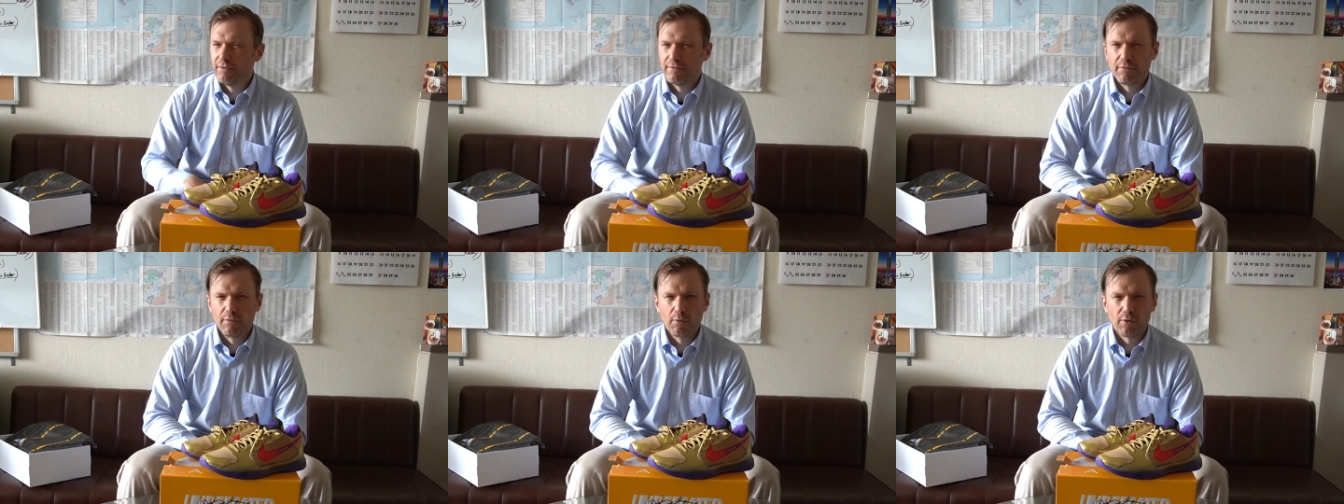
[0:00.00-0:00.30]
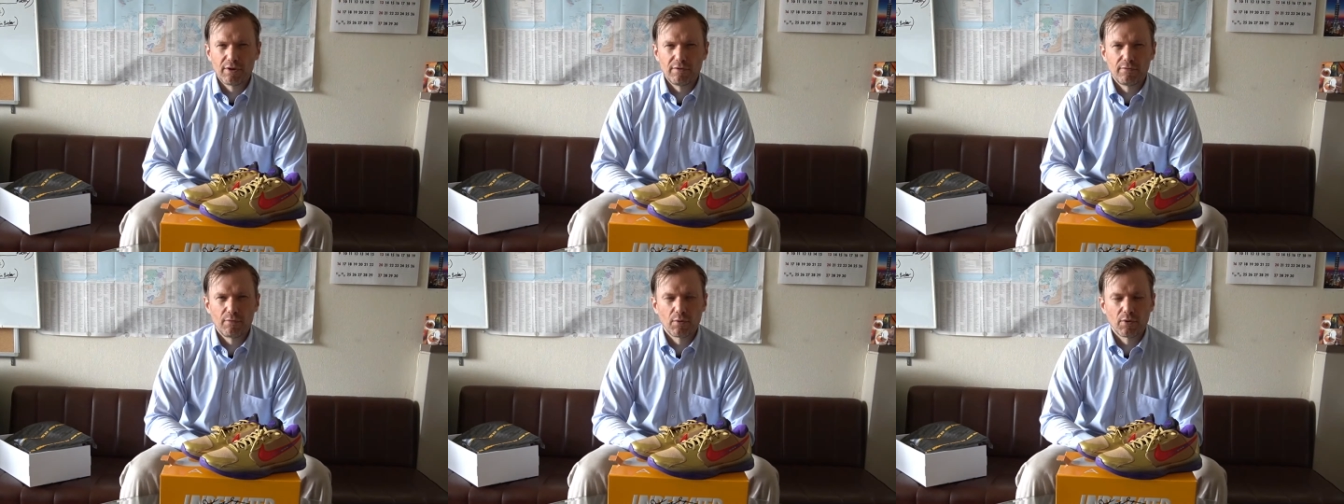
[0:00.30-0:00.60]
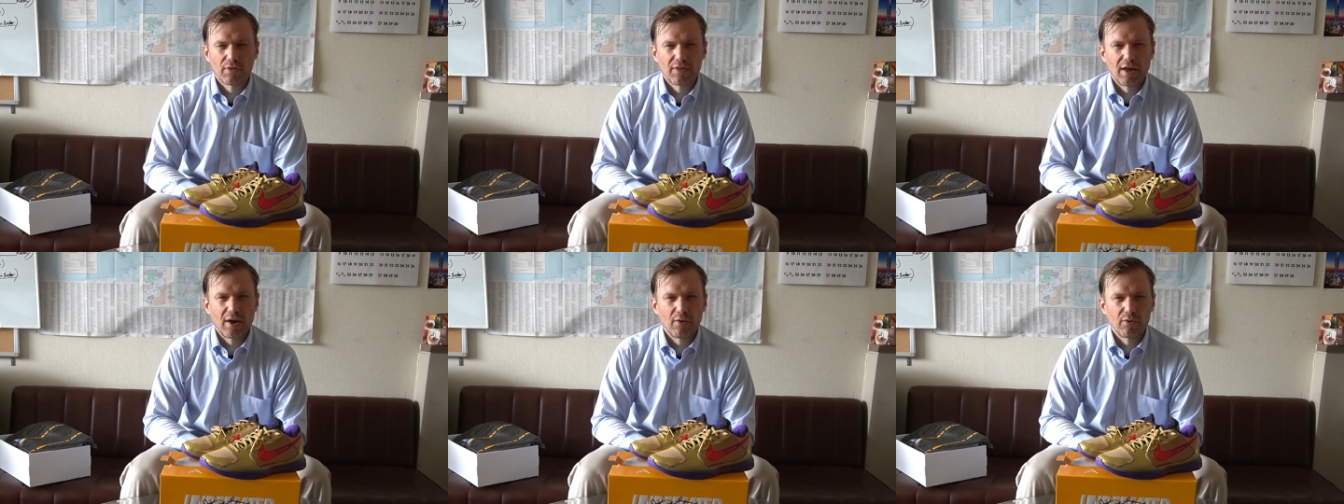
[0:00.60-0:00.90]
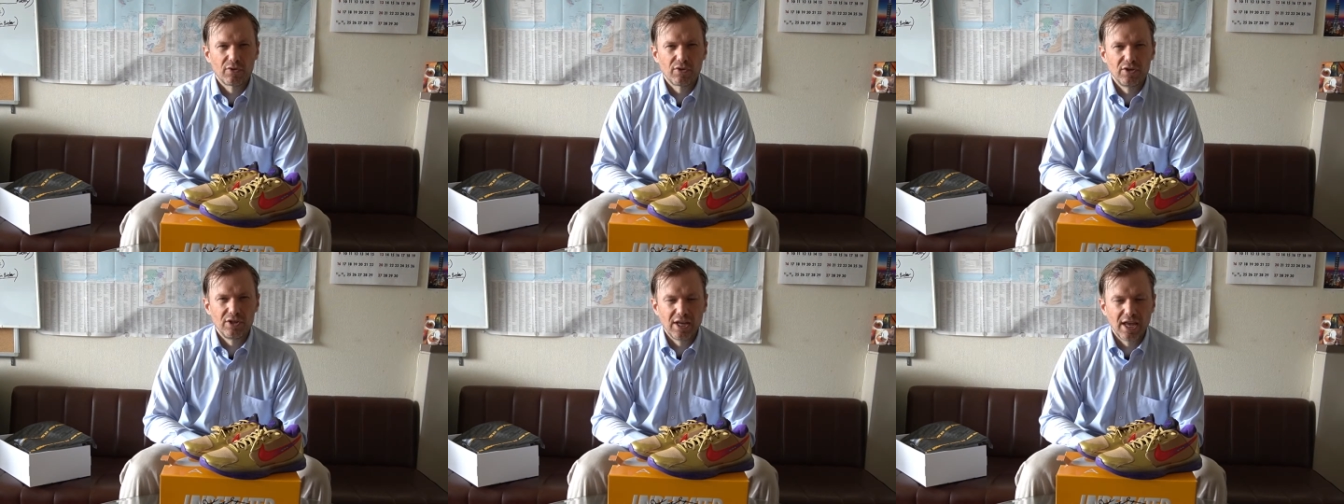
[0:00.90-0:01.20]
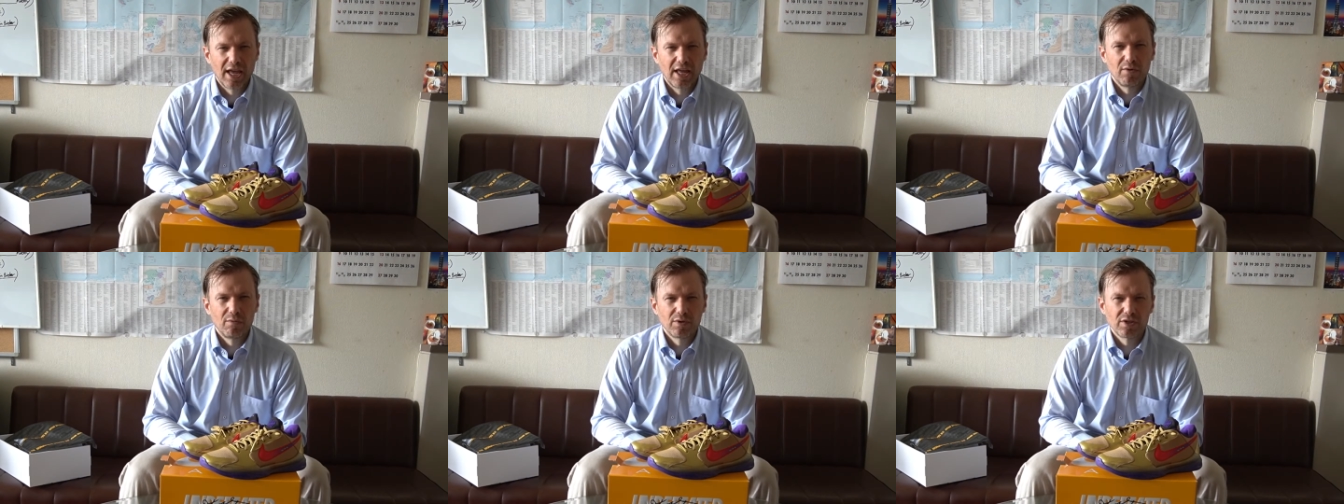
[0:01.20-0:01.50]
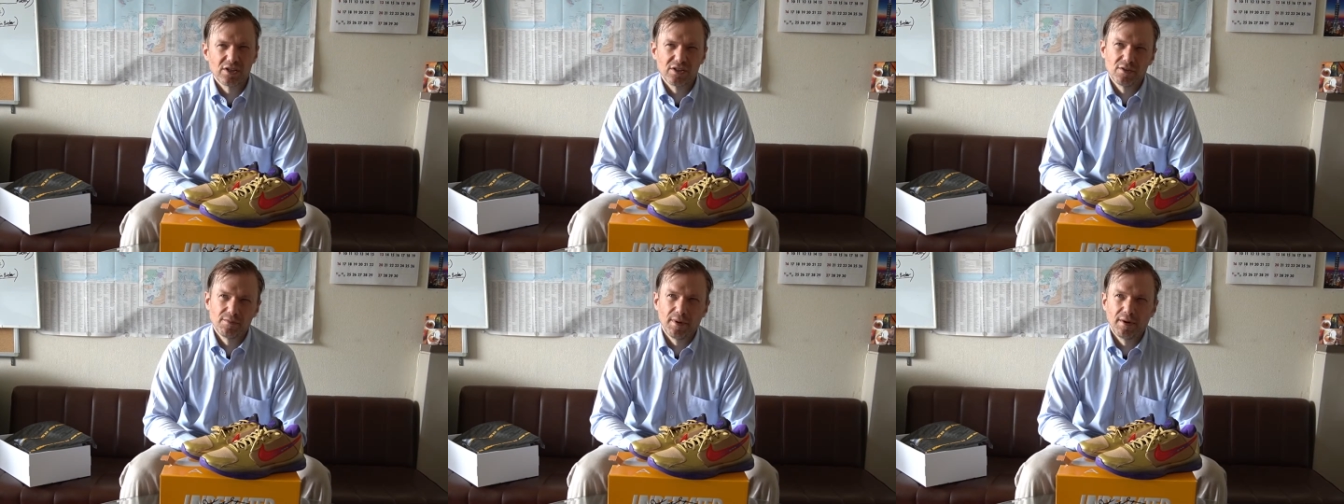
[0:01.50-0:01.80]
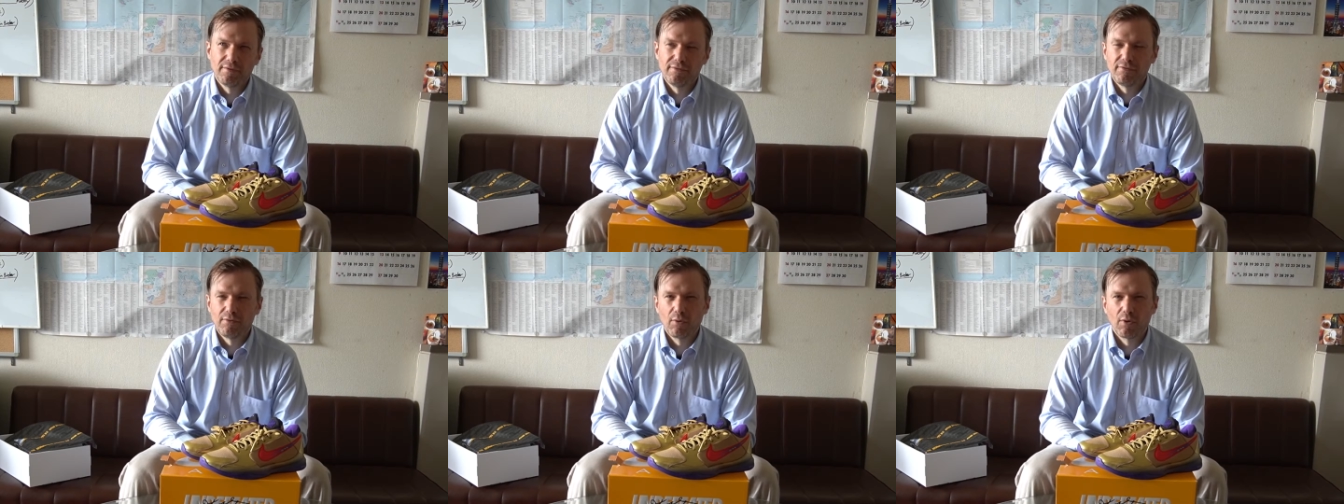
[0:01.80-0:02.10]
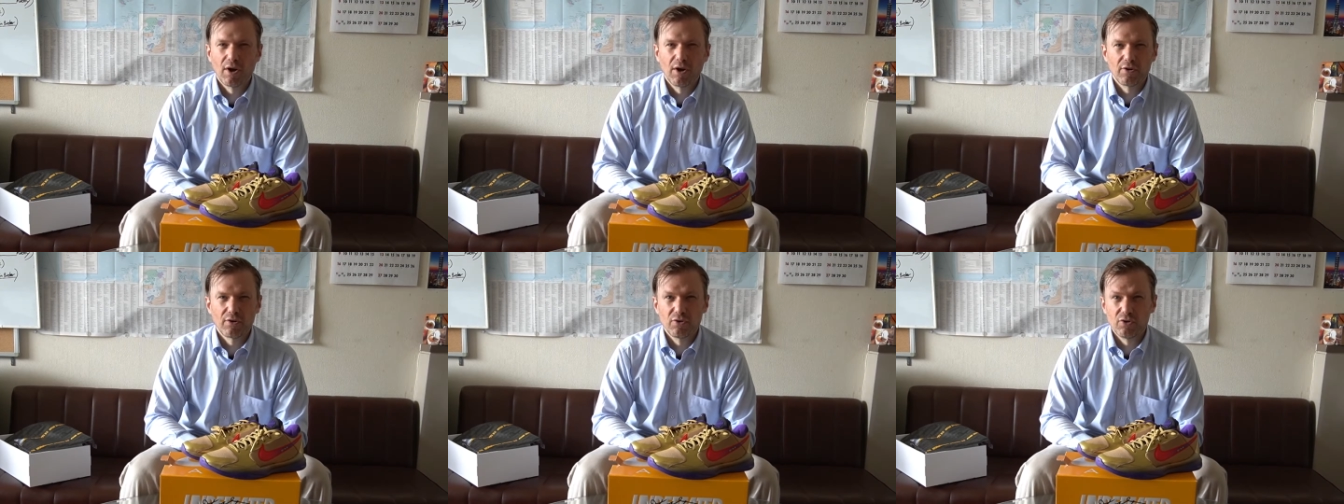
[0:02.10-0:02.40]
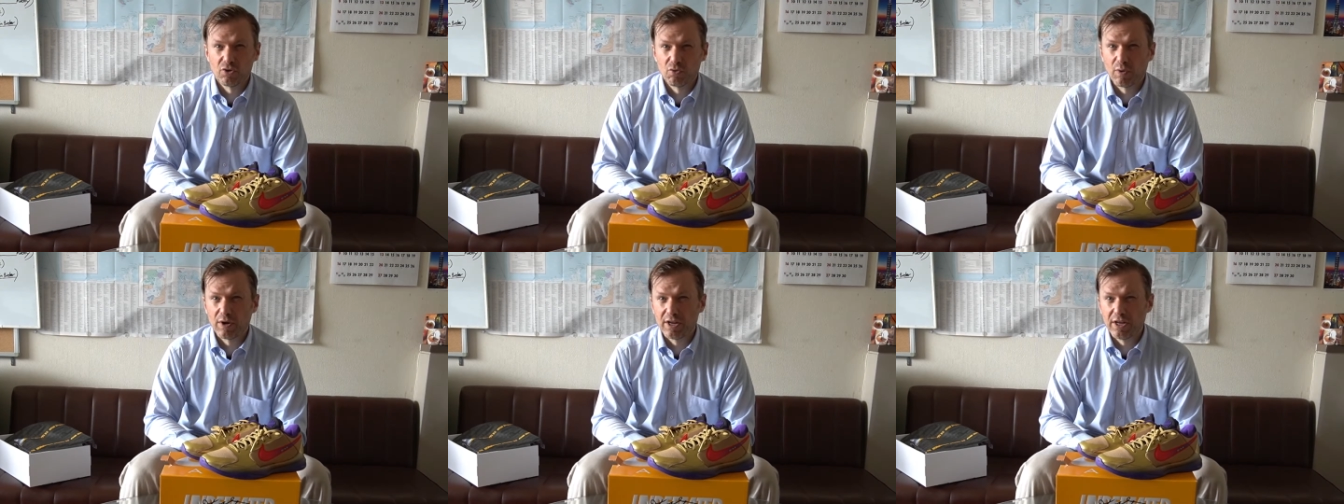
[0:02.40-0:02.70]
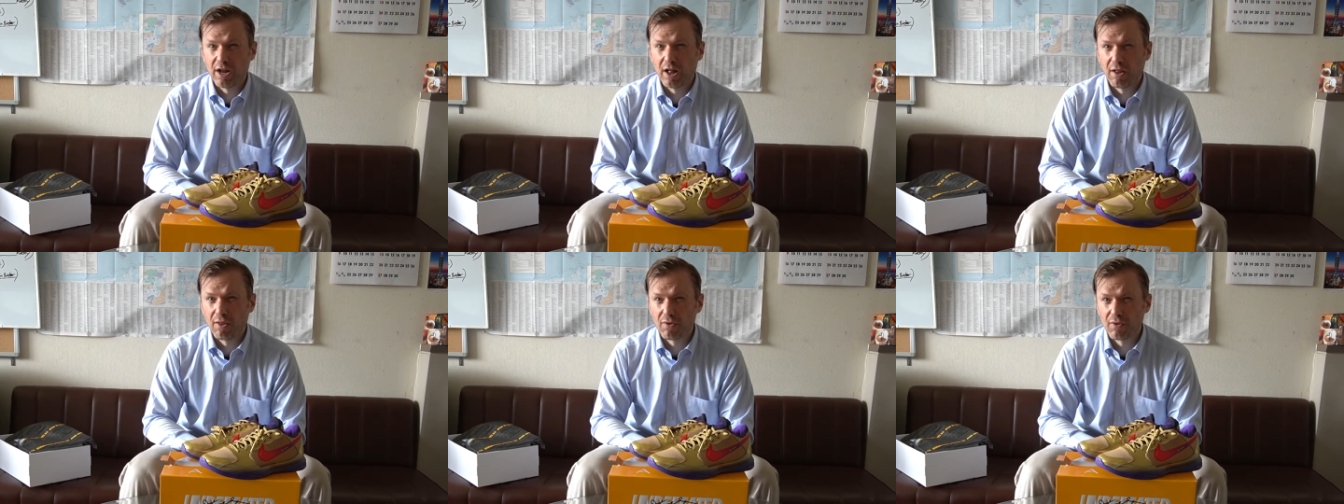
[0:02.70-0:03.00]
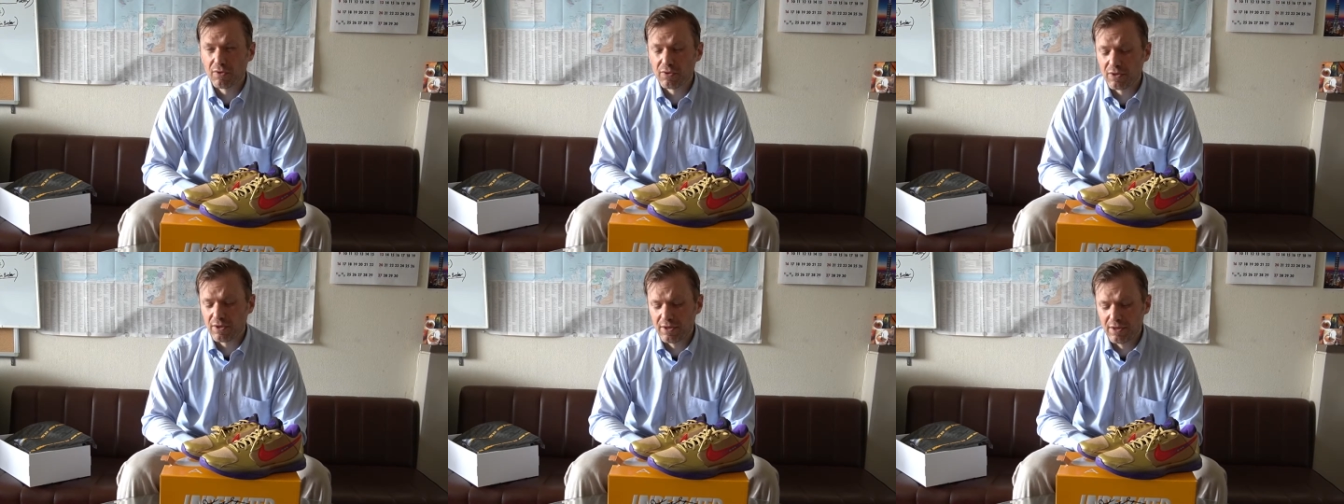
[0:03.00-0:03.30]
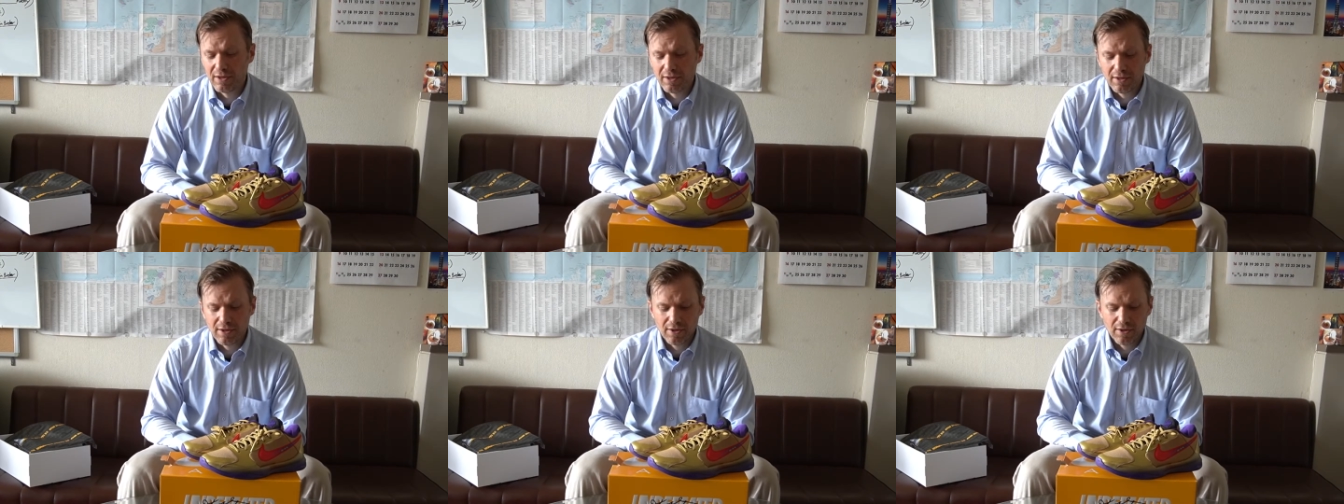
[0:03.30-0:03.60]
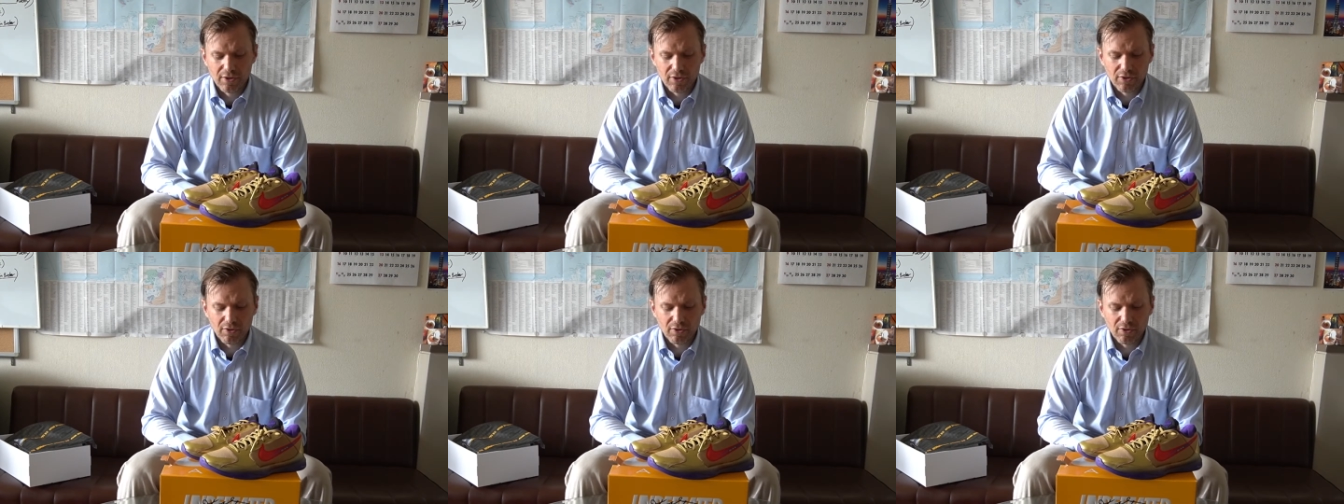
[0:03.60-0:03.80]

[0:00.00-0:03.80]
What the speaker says: 44,000 yen, which is about $420.